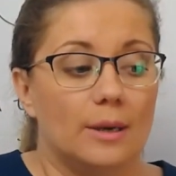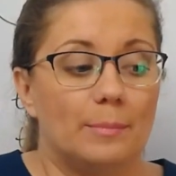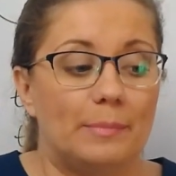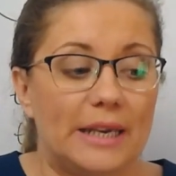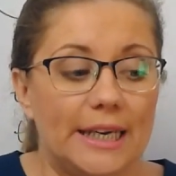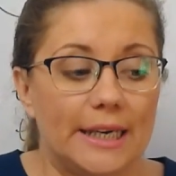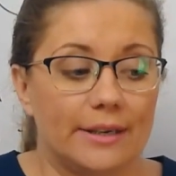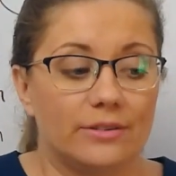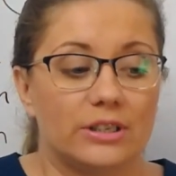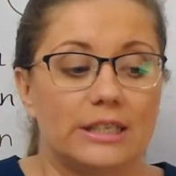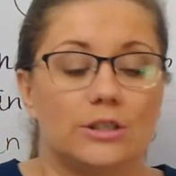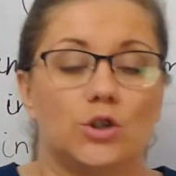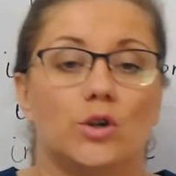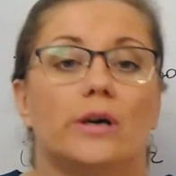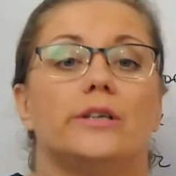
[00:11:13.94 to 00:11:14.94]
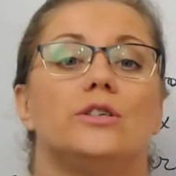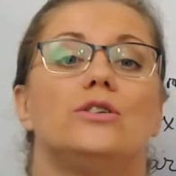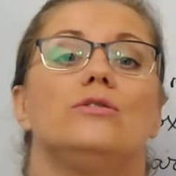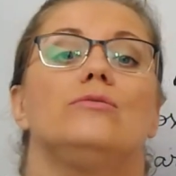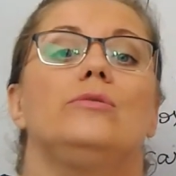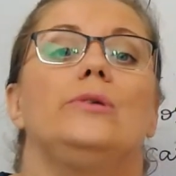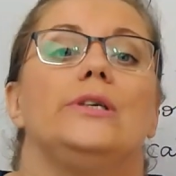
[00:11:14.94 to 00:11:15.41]
meaning that you're
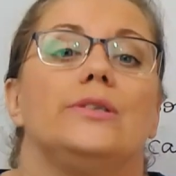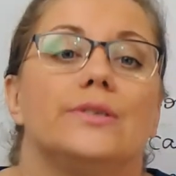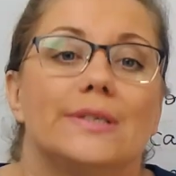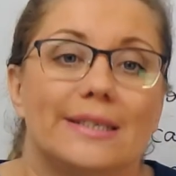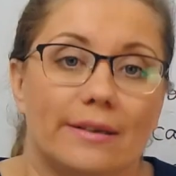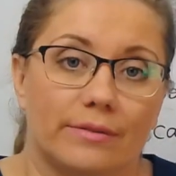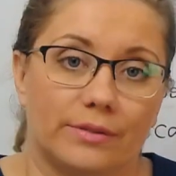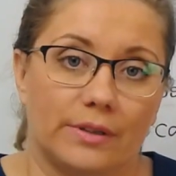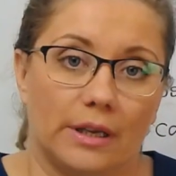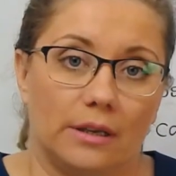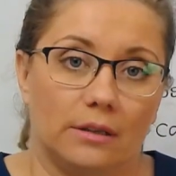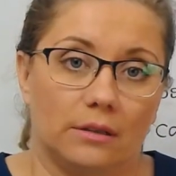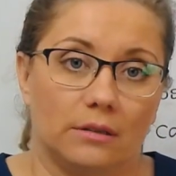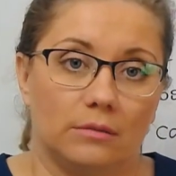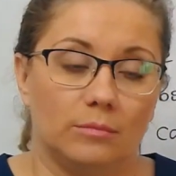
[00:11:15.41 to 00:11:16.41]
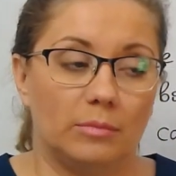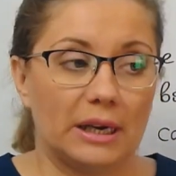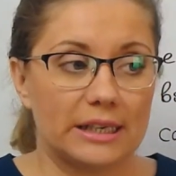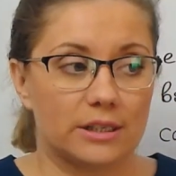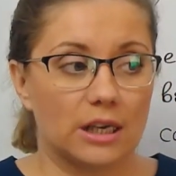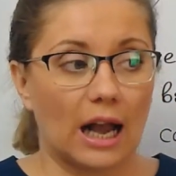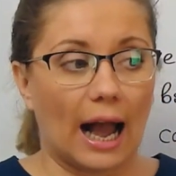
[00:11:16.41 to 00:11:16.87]
doing something.
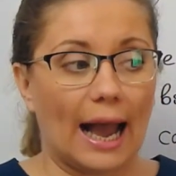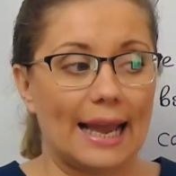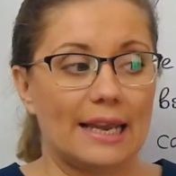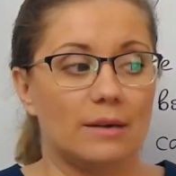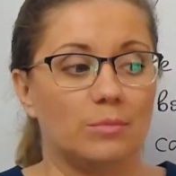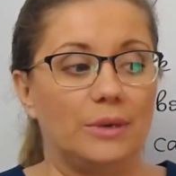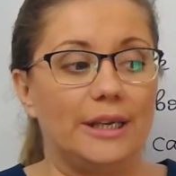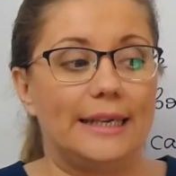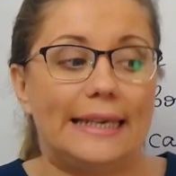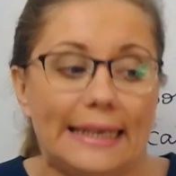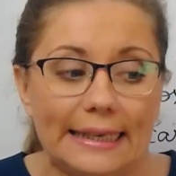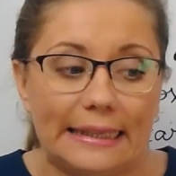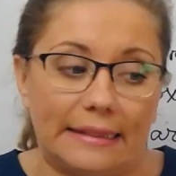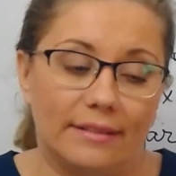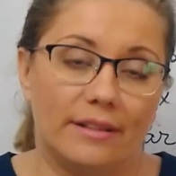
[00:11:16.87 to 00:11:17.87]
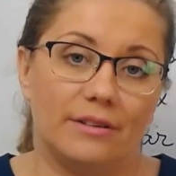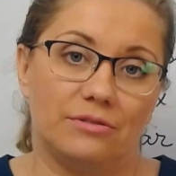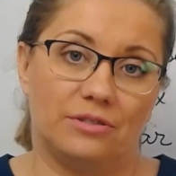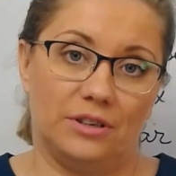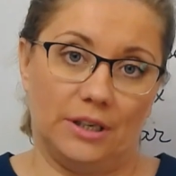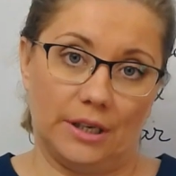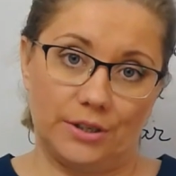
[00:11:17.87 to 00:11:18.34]
But I am in the
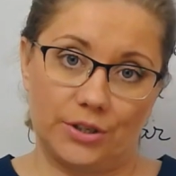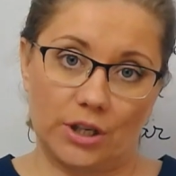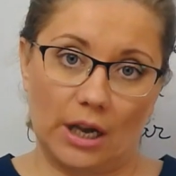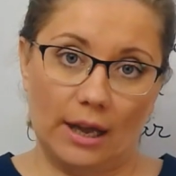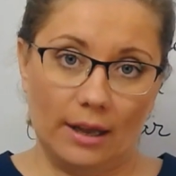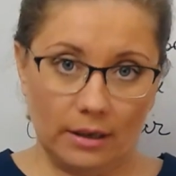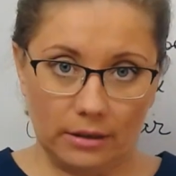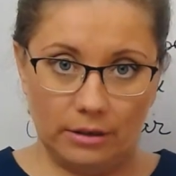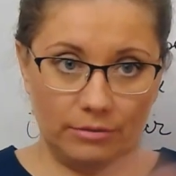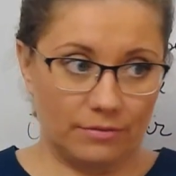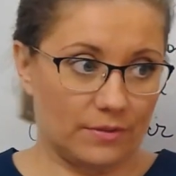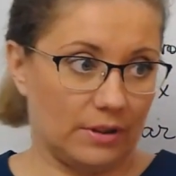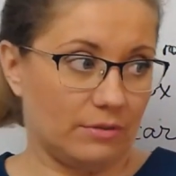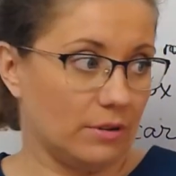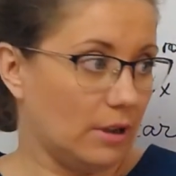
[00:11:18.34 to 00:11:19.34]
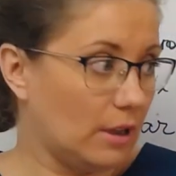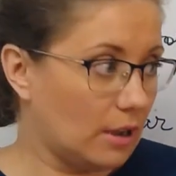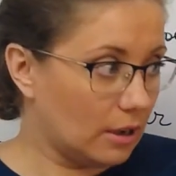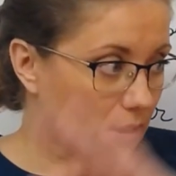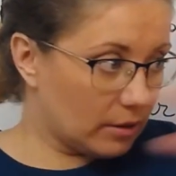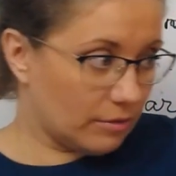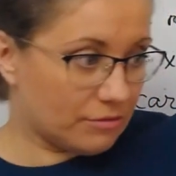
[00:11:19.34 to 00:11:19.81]
theater if the
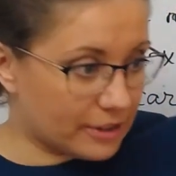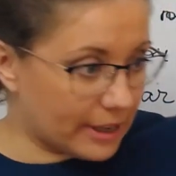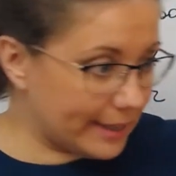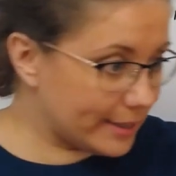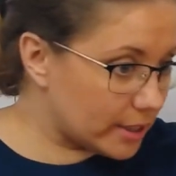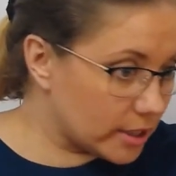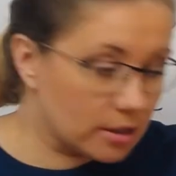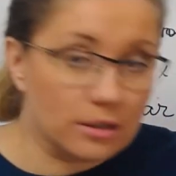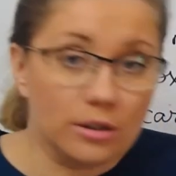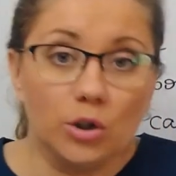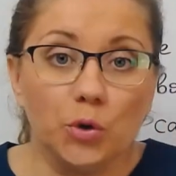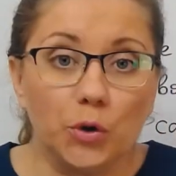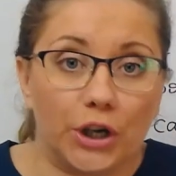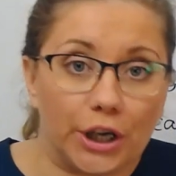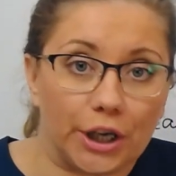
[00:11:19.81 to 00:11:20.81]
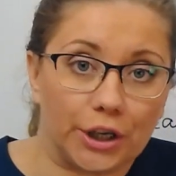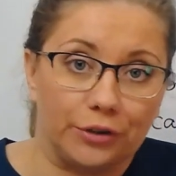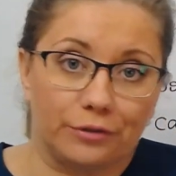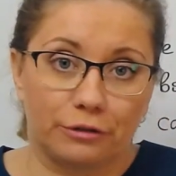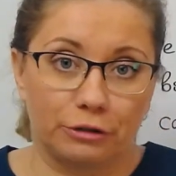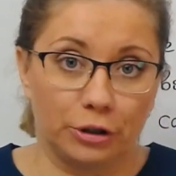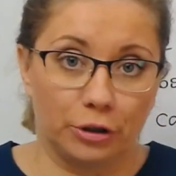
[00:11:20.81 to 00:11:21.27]
friend is looking
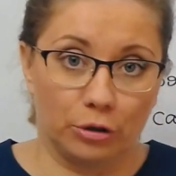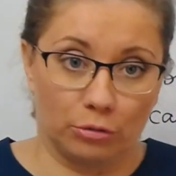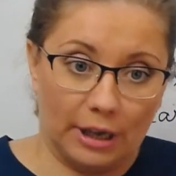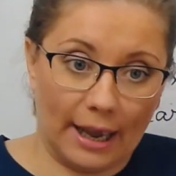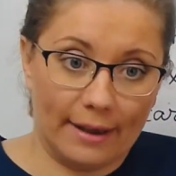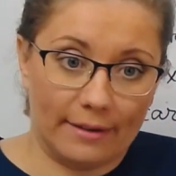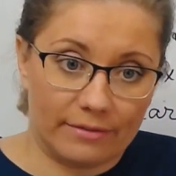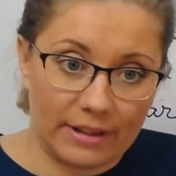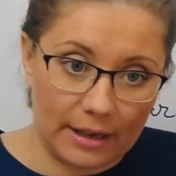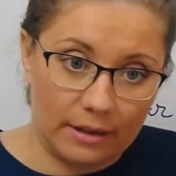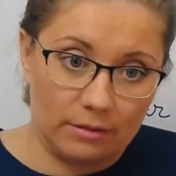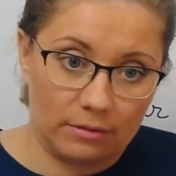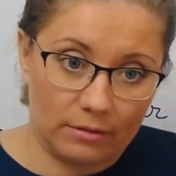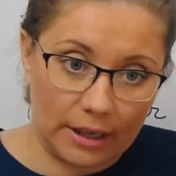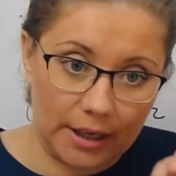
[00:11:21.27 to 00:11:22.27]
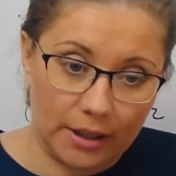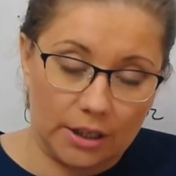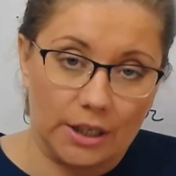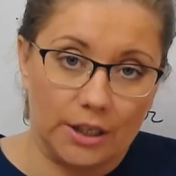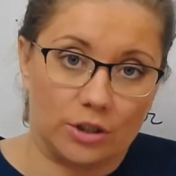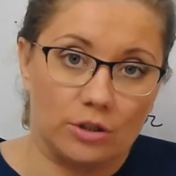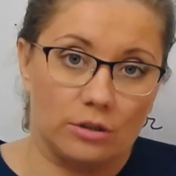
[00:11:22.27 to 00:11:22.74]
for you. Yeah, they
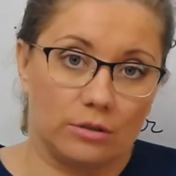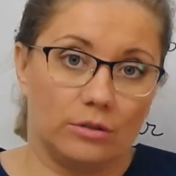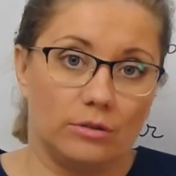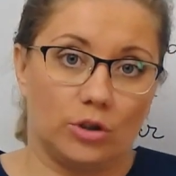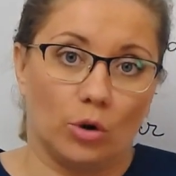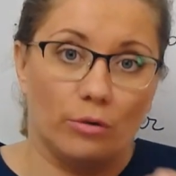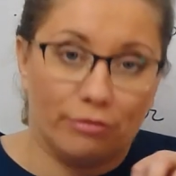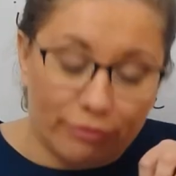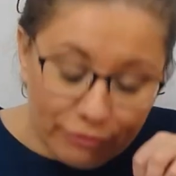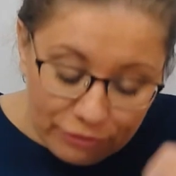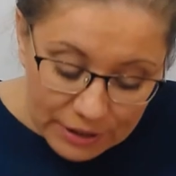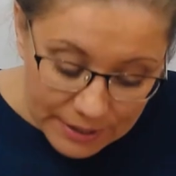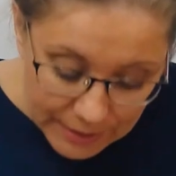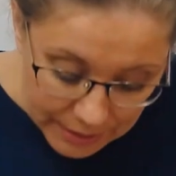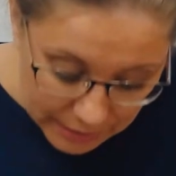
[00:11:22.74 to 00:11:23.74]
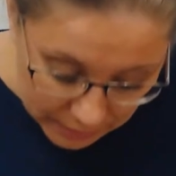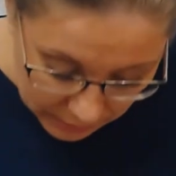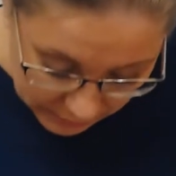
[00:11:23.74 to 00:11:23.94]
need your physical